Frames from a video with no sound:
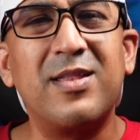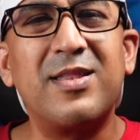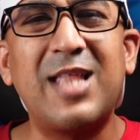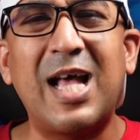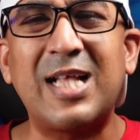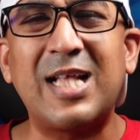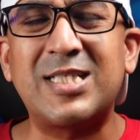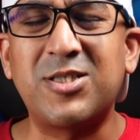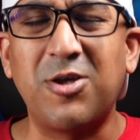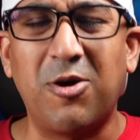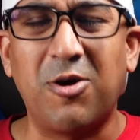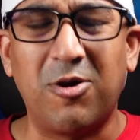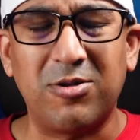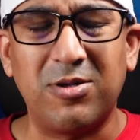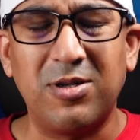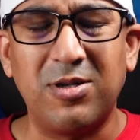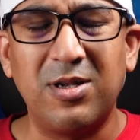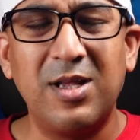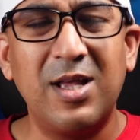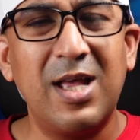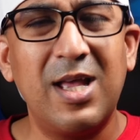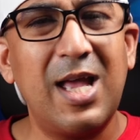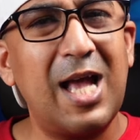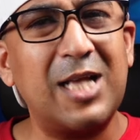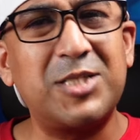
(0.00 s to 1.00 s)
that's all.
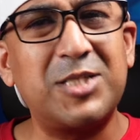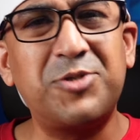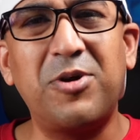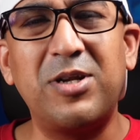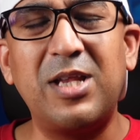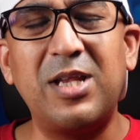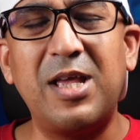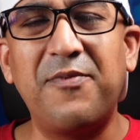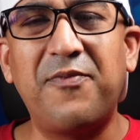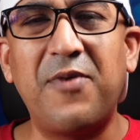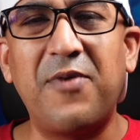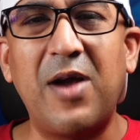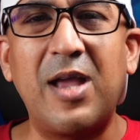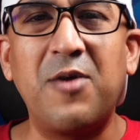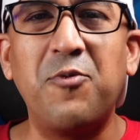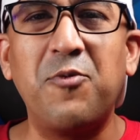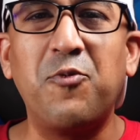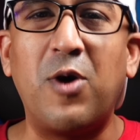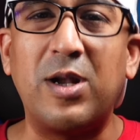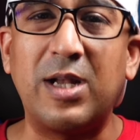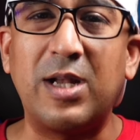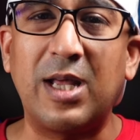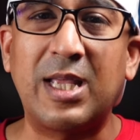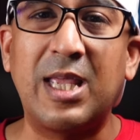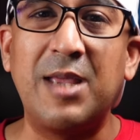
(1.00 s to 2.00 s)
Actually, if I
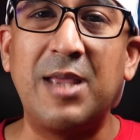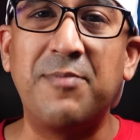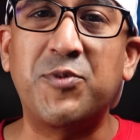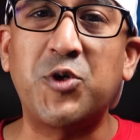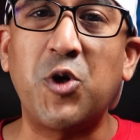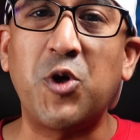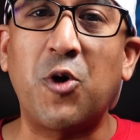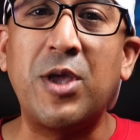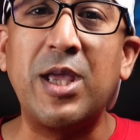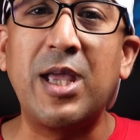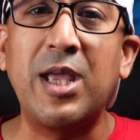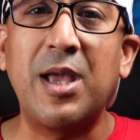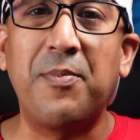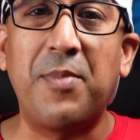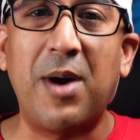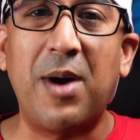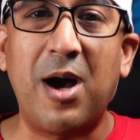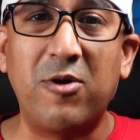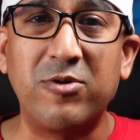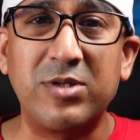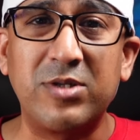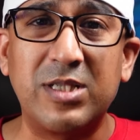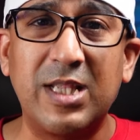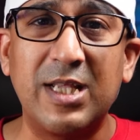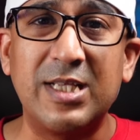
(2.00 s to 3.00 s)
wanna keep talking
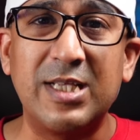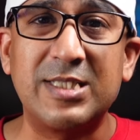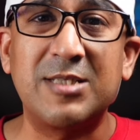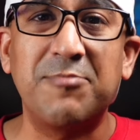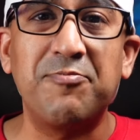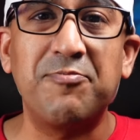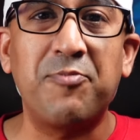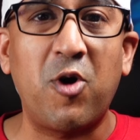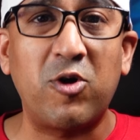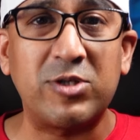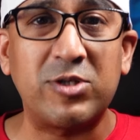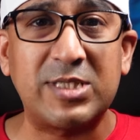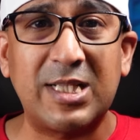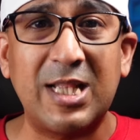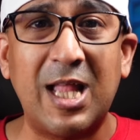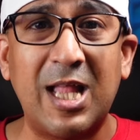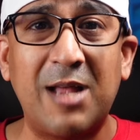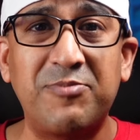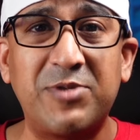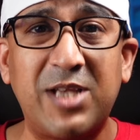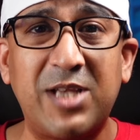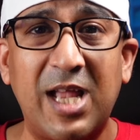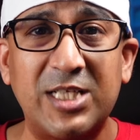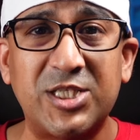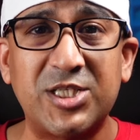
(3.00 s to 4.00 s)
about this
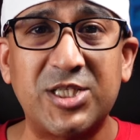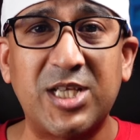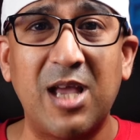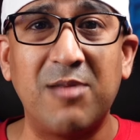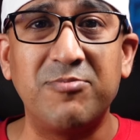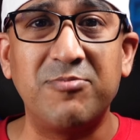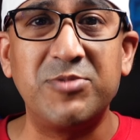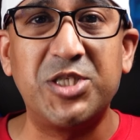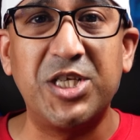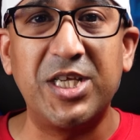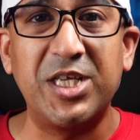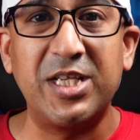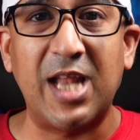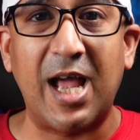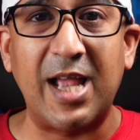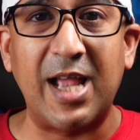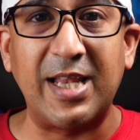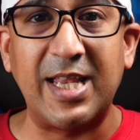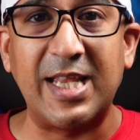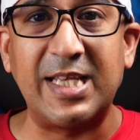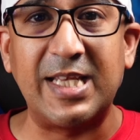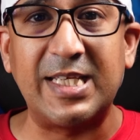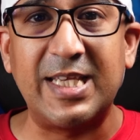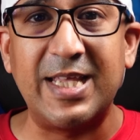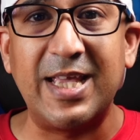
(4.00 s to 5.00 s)
Botslab Dashcam
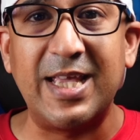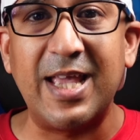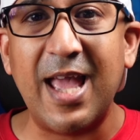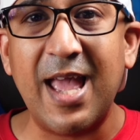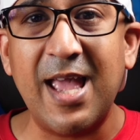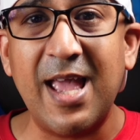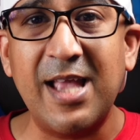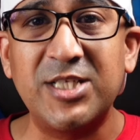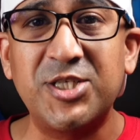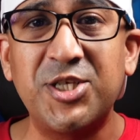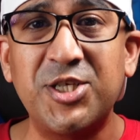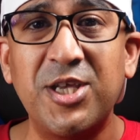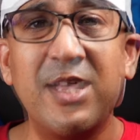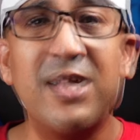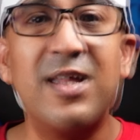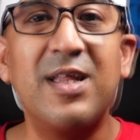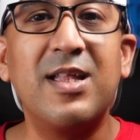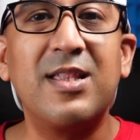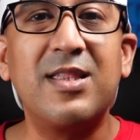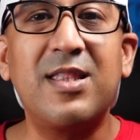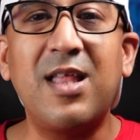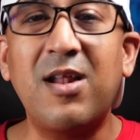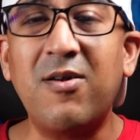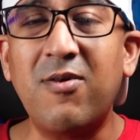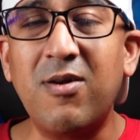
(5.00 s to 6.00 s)
G980H,
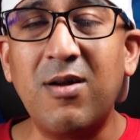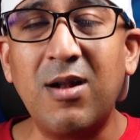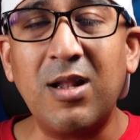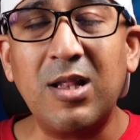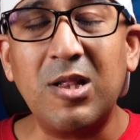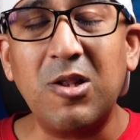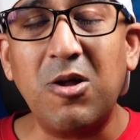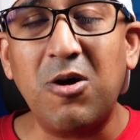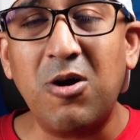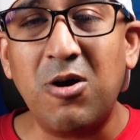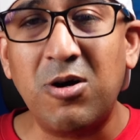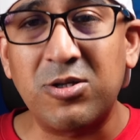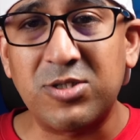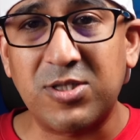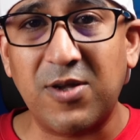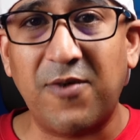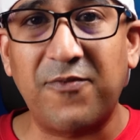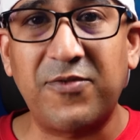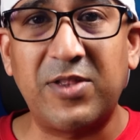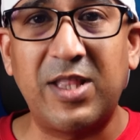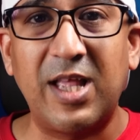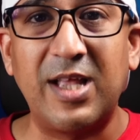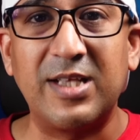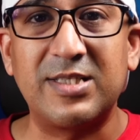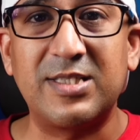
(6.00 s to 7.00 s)
there are a lot of
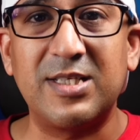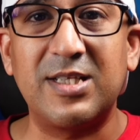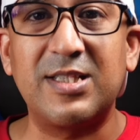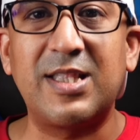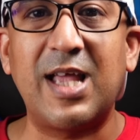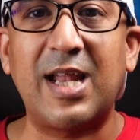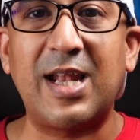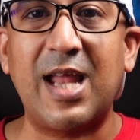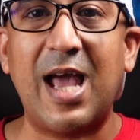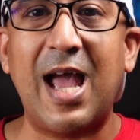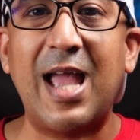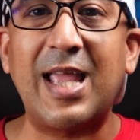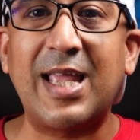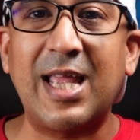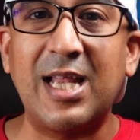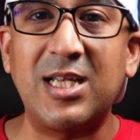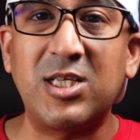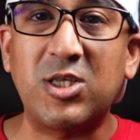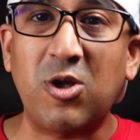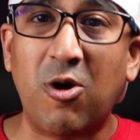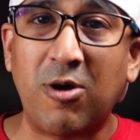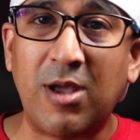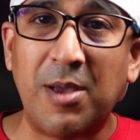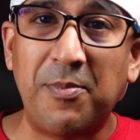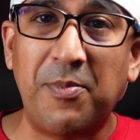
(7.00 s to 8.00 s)
things that I can
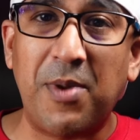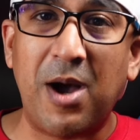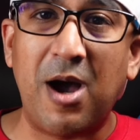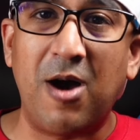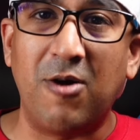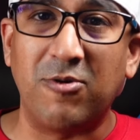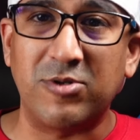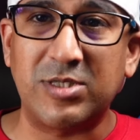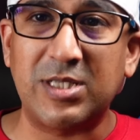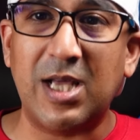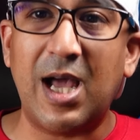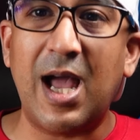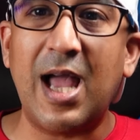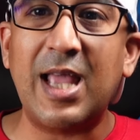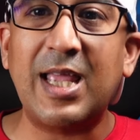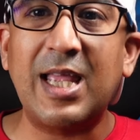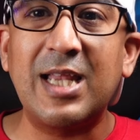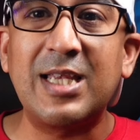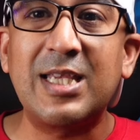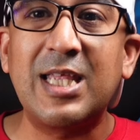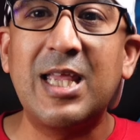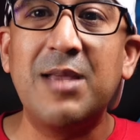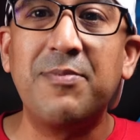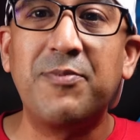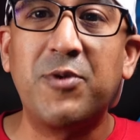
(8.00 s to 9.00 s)
talk about. I
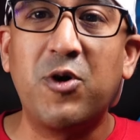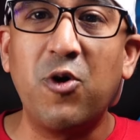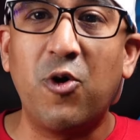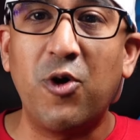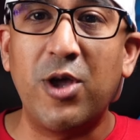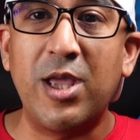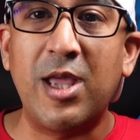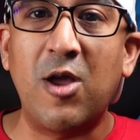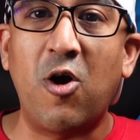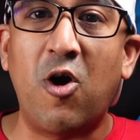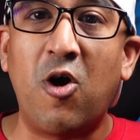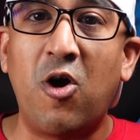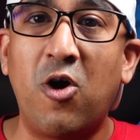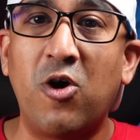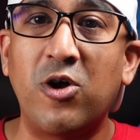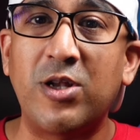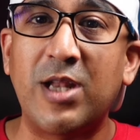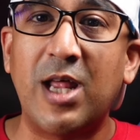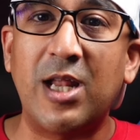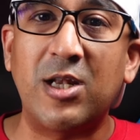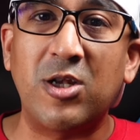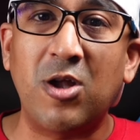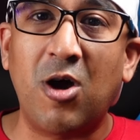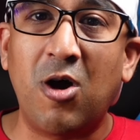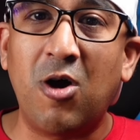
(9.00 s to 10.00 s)
can keep going on
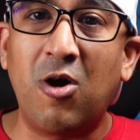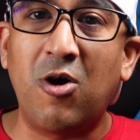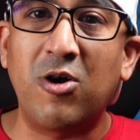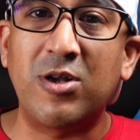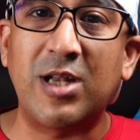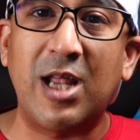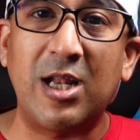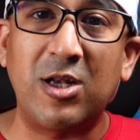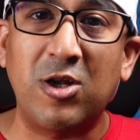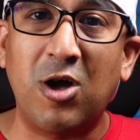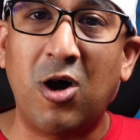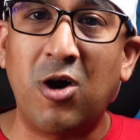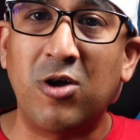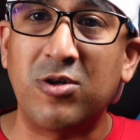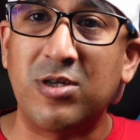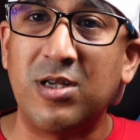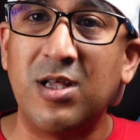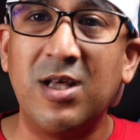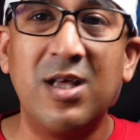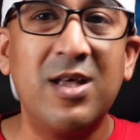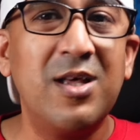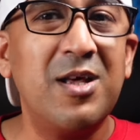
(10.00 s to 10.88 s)
and on and on.